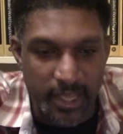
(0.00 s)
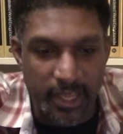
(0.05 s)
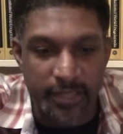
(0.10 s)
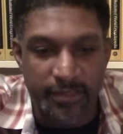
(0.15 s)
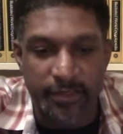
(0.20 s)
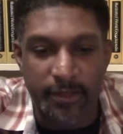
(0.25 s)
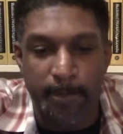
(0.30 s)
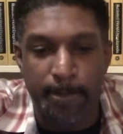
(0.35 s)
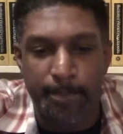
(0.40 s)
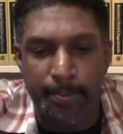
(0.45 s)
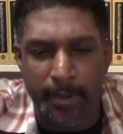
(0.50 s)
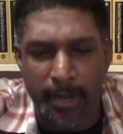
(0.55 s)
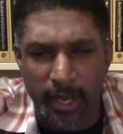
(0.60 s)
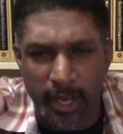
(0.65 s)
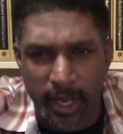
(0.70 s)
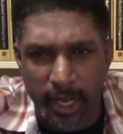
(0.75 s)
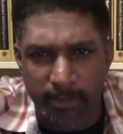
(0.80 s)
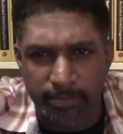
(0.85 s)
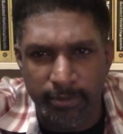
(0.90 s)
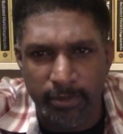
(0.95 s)
The
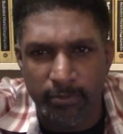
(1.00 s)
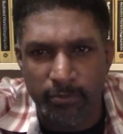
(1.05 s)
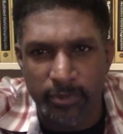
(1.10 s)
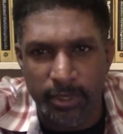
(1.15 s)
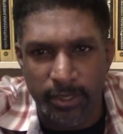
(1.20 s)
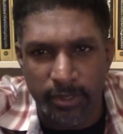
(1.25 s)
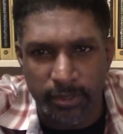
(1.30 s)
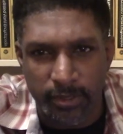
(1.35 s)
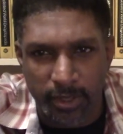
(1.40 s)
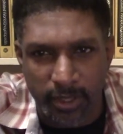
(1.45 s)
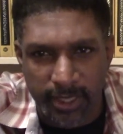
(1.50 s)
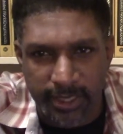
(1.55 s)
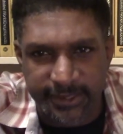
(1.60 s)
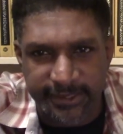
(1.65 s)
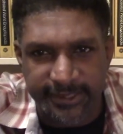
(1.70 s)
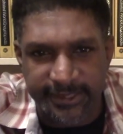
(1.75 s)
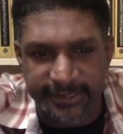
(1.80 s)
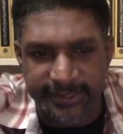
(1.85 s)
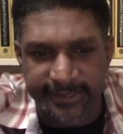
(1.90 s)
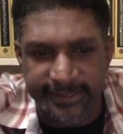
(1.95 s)
problem with
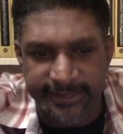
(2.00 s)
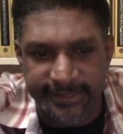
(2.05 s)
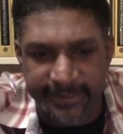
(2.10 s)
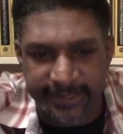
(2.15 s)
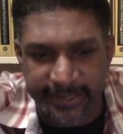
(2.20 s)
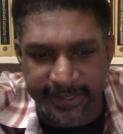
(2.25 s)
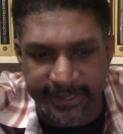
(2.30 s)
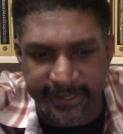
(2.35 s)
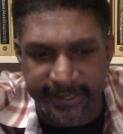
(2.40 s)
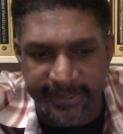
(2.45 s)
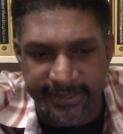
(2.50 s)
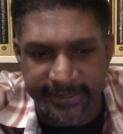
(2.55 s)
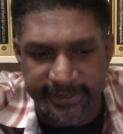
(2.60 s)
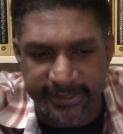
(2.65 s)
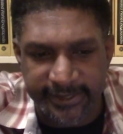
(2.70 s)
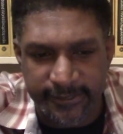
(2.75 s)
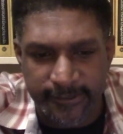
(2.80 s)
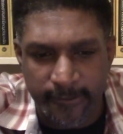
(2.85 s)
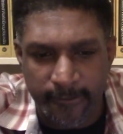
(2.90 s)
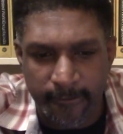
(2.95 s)
narcissists
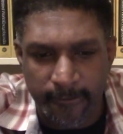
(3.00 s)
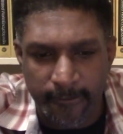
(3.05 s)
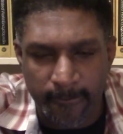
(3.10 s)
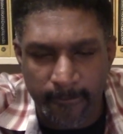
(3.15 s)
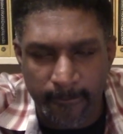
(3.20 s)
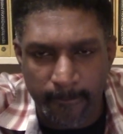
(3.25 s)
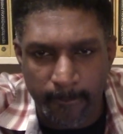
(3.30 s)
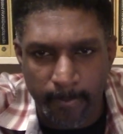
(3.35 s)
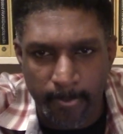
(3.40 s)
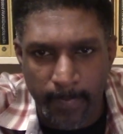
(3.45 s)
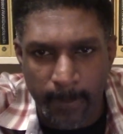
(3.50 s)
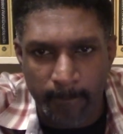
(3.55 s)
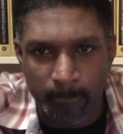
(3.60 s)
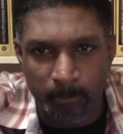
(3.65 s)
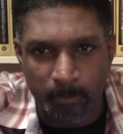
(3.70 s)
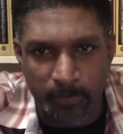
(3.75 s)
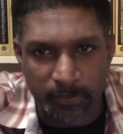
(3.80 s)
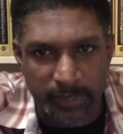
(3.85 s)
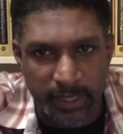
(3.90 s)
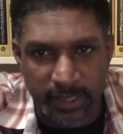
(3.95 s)
is
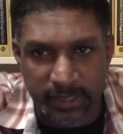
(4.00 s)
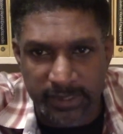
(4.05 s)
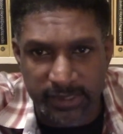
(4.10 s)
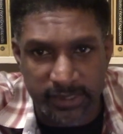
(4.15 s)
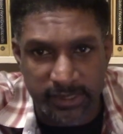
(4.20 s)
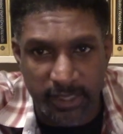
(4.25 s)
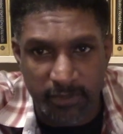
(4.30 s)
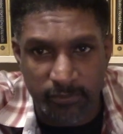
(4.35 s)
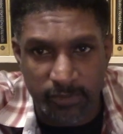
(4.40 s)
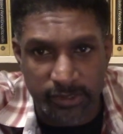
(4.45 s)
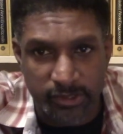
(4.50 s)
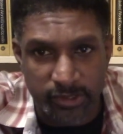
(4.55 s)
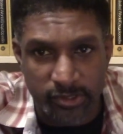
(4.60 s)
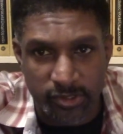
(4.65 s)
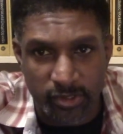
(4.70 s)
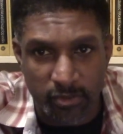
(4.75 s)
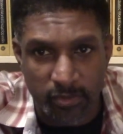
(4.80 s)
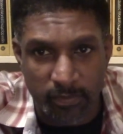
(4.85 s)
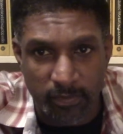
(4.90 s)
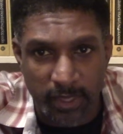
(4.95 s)
they slept with
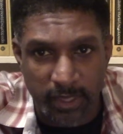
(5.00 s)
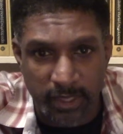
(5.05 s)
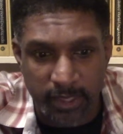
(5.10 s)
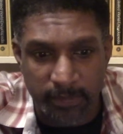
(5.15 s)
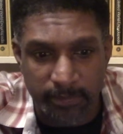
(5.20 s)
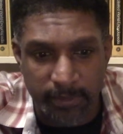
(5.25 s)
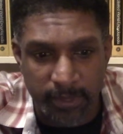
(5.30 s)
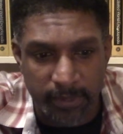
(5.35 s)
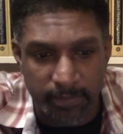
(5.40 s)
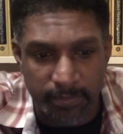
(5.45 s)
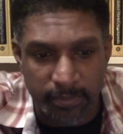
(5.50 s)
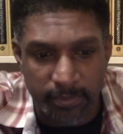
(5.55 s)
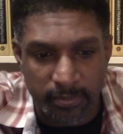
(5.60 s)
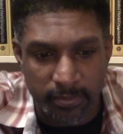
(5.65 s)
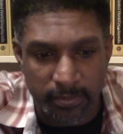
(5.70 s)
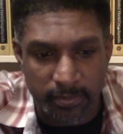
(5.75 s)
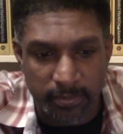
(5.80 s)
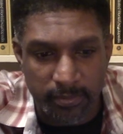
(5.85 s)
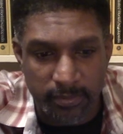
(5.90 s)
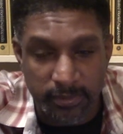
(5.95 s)
so many people,
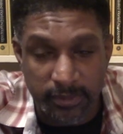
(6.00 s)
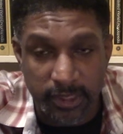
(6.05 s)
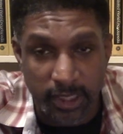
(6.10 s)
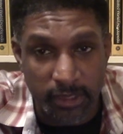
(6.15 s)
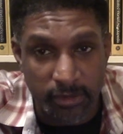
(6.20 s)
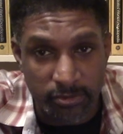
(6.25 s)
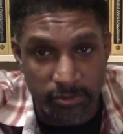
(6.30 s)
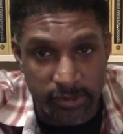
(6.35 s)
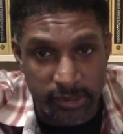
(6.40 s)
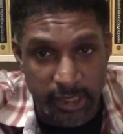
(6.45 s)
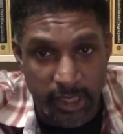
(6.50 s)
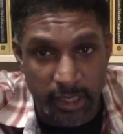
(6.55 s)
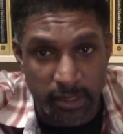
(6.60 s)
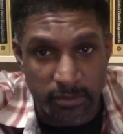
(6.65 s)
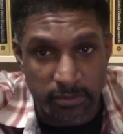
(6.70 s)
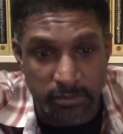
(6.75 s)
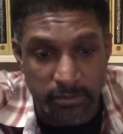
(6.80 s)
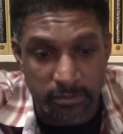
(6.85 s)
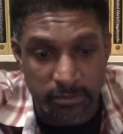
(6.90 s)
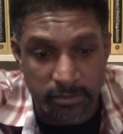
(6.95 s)
they lose count.
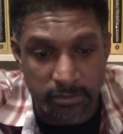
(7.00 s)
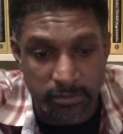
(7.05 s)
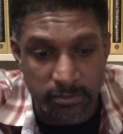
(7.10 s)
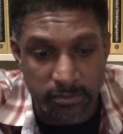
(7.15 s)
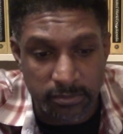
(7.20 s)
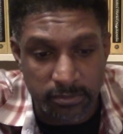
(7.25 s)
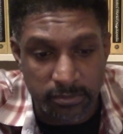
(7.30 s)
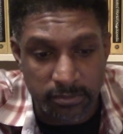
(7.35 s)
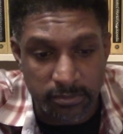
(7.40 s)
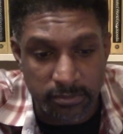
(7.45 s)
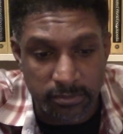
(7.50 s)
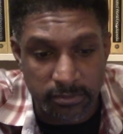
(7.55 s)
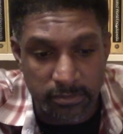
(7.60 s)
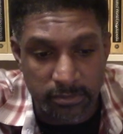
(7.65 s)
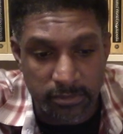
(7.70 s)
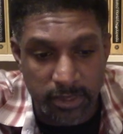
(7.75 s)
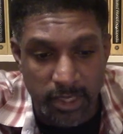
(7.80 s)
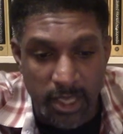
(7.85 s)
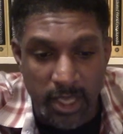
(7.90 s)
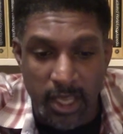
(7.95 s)

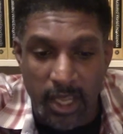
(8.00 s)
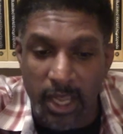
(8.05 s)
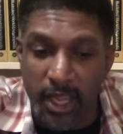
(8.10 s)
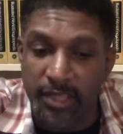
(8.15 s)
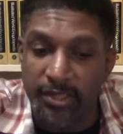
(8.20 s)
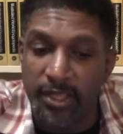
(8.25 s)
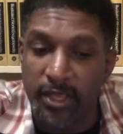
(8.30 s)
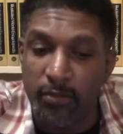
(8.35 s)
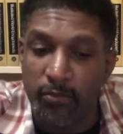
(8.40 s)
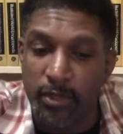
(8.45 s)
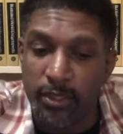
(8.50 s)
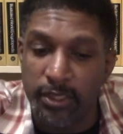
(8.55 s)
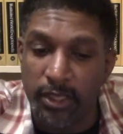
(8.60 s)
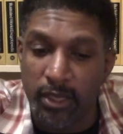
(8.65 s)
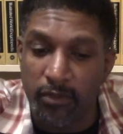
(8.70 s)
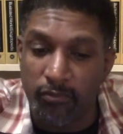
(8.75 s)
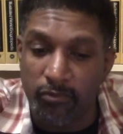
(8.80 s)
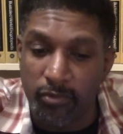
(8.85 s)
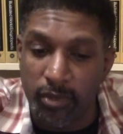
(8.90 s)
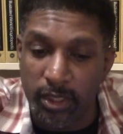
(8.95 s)
And then when they
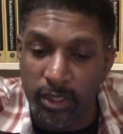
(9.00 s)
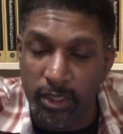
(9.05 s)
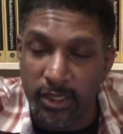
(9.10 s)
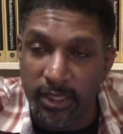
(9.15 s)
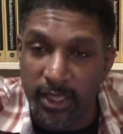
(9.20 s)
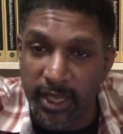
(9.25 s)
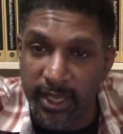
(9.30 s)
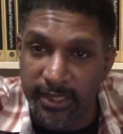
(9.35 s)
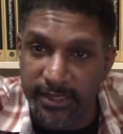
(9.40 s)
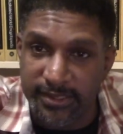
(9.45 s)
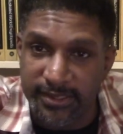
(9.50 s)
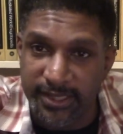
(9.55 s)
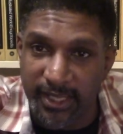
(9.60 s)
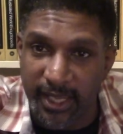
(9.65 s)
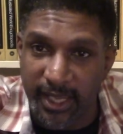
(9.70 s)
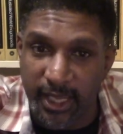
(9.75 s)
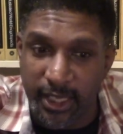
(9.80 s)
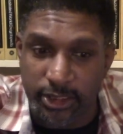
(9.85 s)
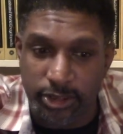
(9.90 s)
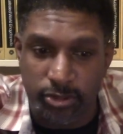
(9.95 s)
realize the
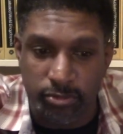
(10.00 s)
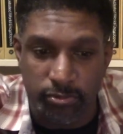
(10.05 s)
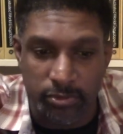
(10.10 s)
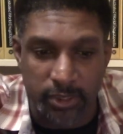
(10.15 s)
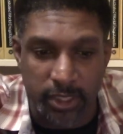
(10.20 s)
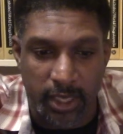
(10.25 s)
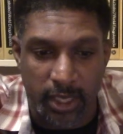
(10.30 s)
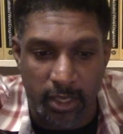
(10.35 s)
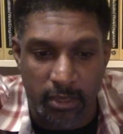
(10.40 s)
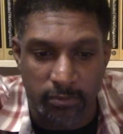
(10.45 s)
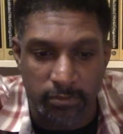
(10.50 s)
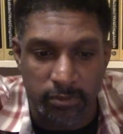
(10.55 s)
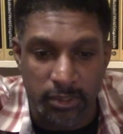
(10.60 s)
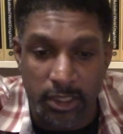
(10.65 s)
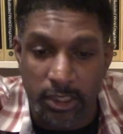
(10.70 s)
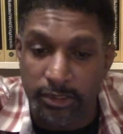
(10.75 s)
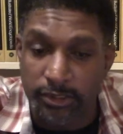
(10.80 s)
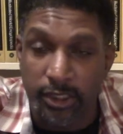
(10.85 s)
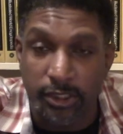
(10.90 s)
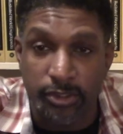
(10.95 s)
actual count,
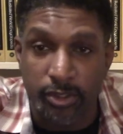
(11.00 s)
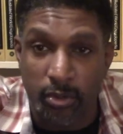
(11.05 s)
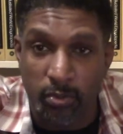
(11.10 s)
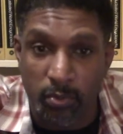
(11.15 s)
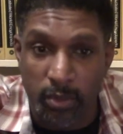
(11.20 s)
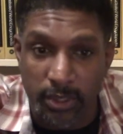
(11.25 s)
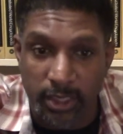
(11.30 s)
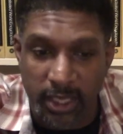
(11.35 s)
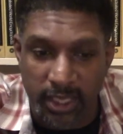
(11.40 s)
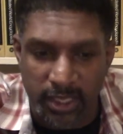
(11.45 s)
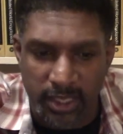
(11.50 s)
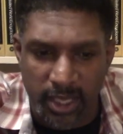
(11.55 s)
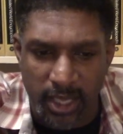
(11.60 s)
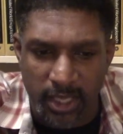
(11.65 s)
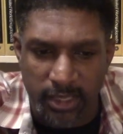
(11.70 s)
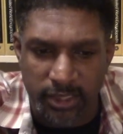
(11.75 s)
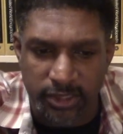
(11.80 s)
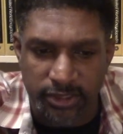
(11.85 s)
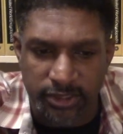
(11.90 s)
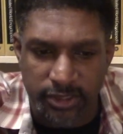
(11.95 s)
they don't want to
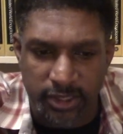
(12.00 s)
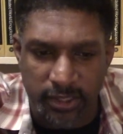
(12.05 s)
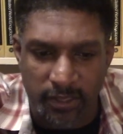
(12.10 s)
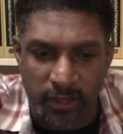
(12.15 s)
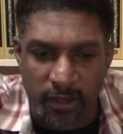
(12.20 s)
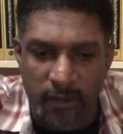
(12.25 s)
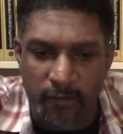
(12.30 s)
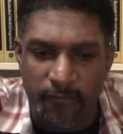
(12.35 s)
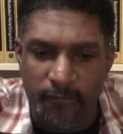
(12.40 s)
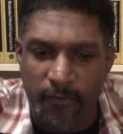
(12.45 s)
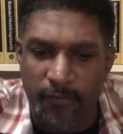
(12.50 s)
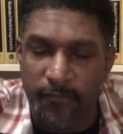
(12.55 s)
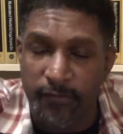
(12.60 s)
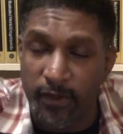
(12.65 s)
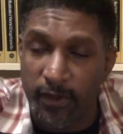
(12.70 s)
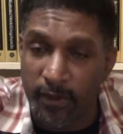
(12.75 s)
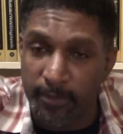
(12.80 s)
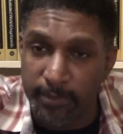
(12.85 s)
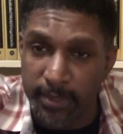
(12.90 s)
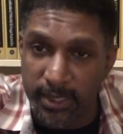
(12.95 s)
acknowledge it for
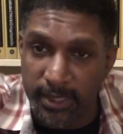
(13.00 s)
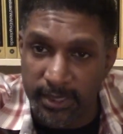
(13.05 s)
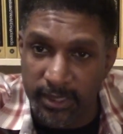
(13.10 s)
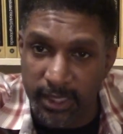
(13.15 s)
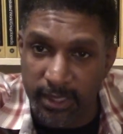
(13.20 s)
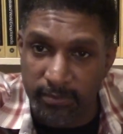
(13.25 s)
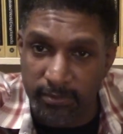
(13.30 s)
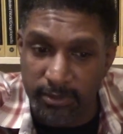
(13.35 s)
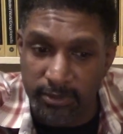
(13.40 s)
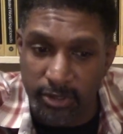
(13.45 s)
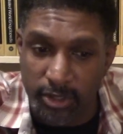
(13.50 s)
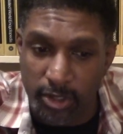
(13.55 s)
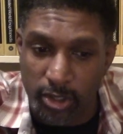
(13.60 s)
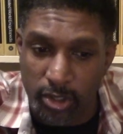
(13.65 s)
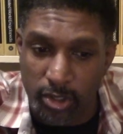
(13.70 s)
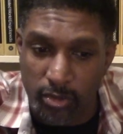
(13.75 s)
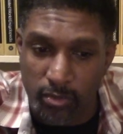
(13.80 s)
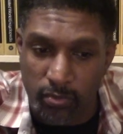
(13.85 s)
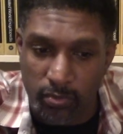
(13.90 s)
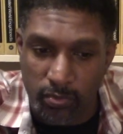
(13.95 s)
fear of being labeled a
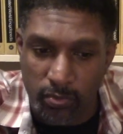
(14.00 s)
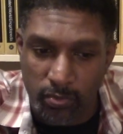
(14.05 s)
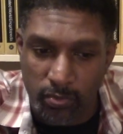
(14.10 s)
hoe.